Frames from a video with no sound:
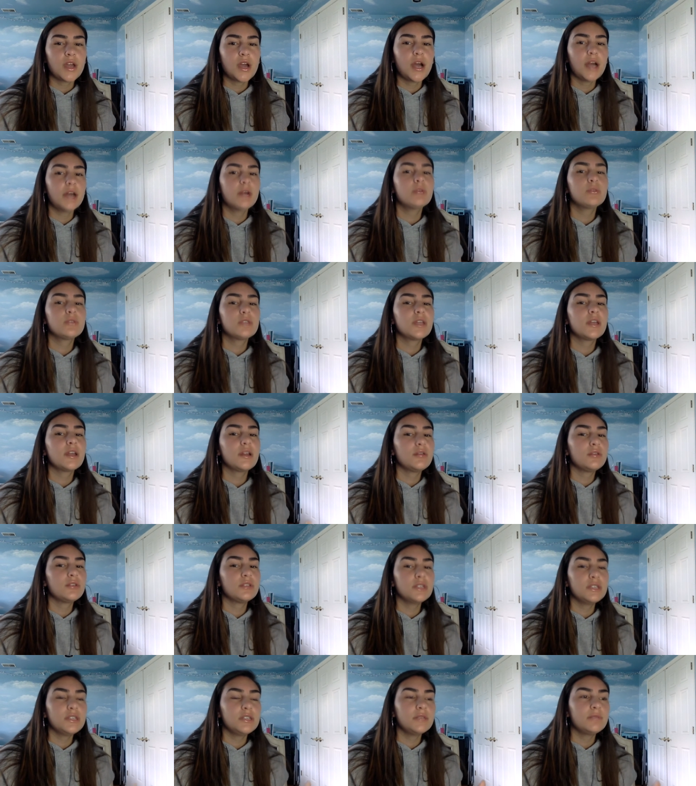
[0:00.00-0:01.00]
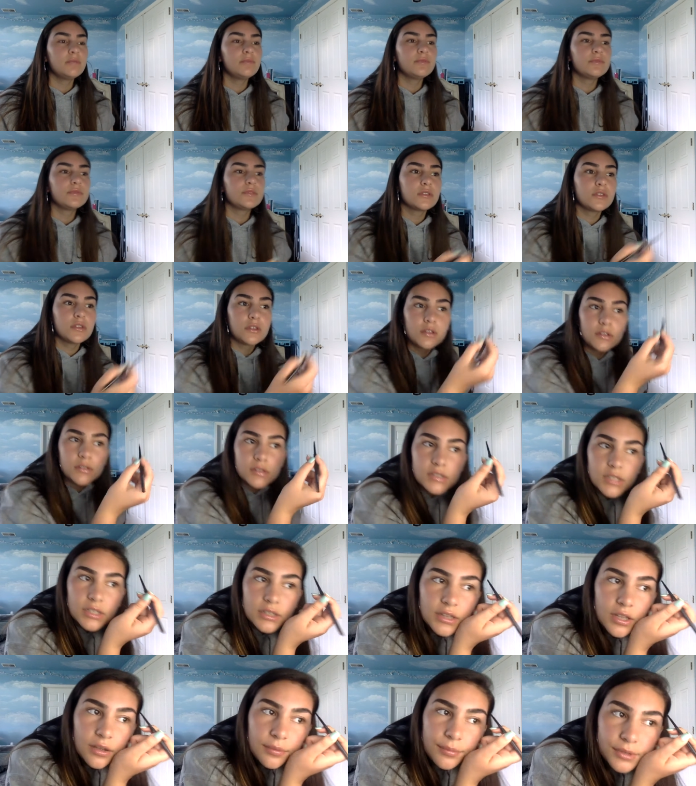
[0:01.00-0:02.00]
I don't think I really
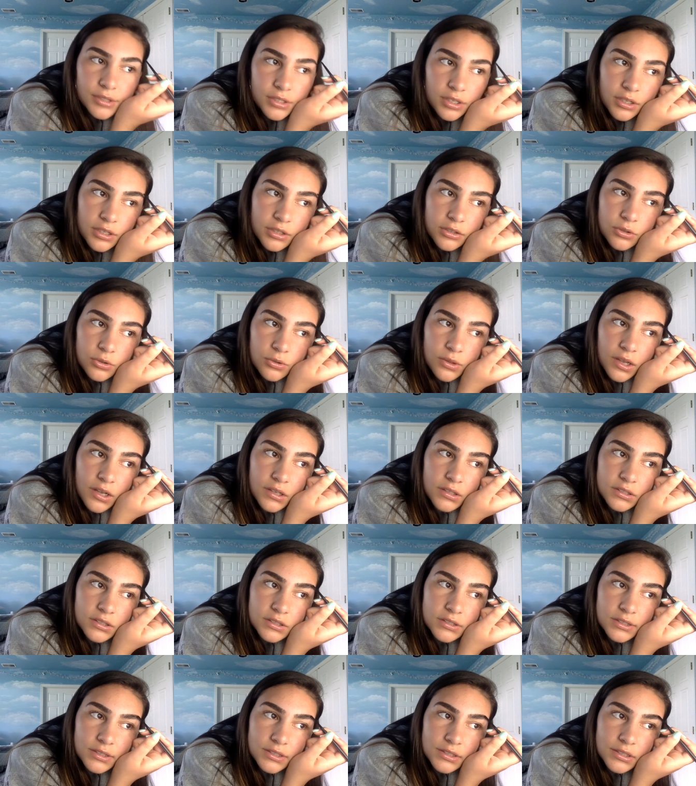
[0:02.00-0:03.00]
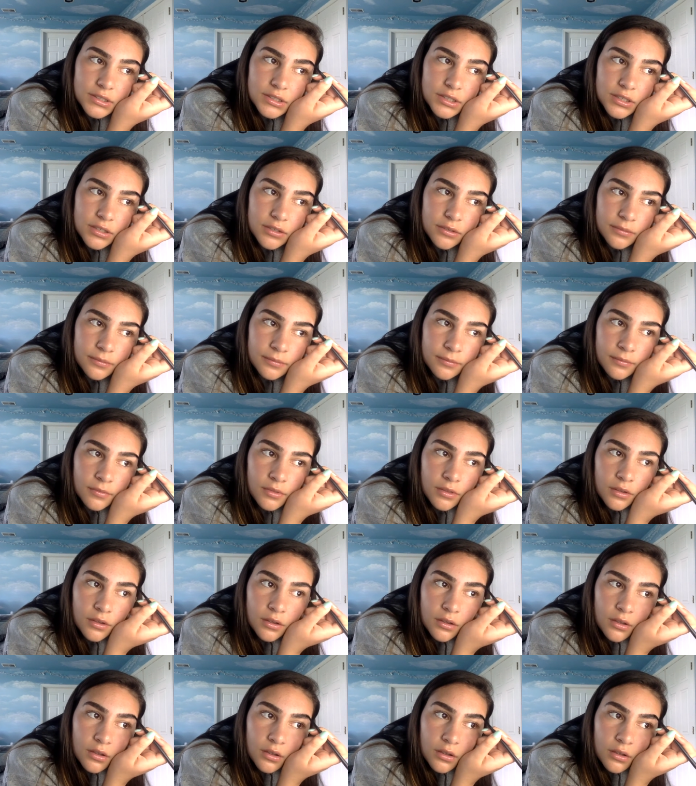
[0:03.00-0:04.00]
did them until like 2016,
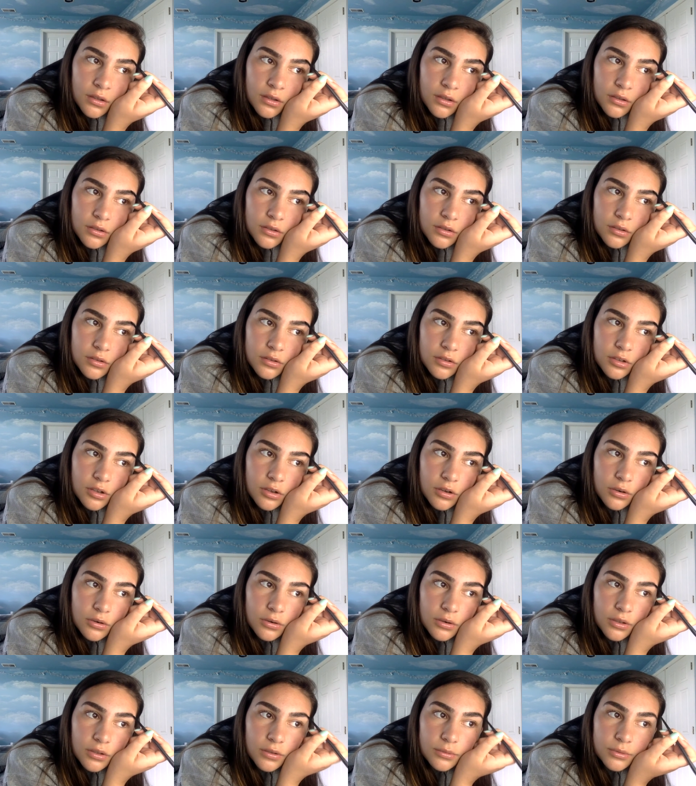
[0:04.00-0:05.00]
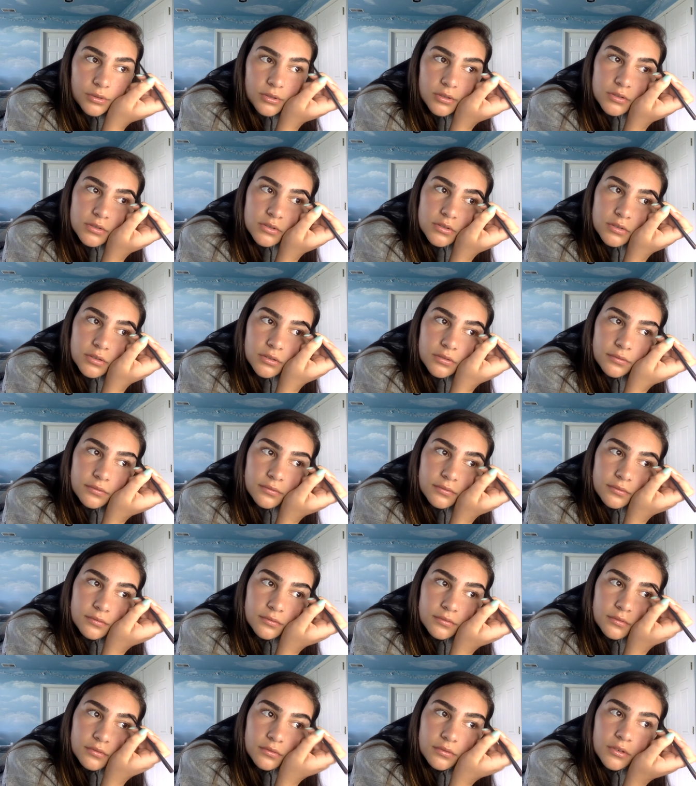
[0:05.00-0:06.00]
so it was,
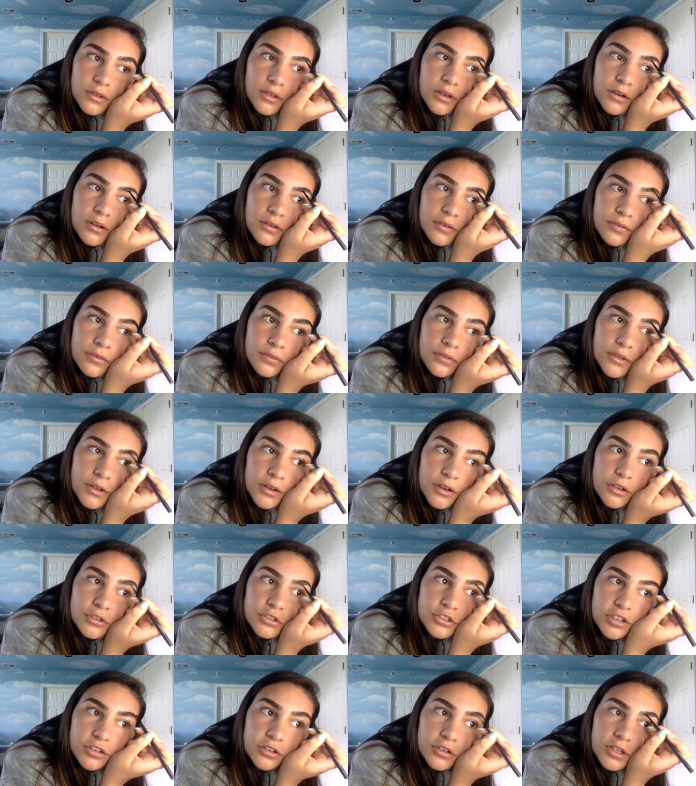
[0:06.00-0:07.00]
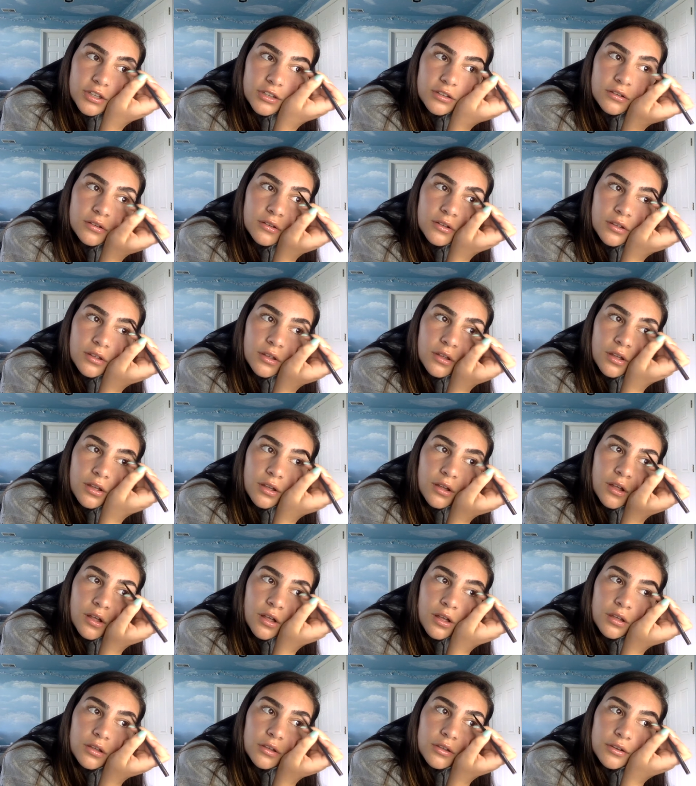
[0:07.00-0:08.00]
you know, a journey,
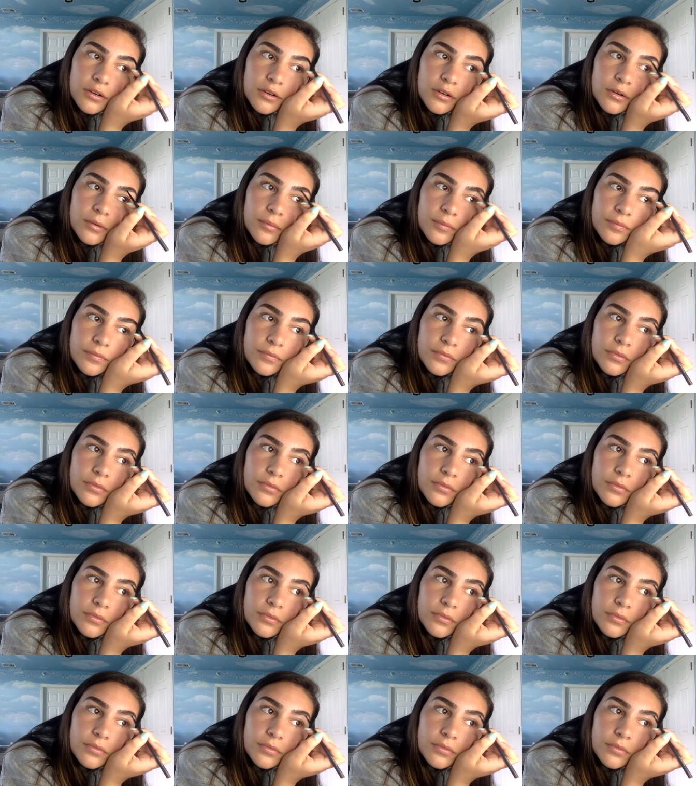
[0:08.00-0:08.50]
you know,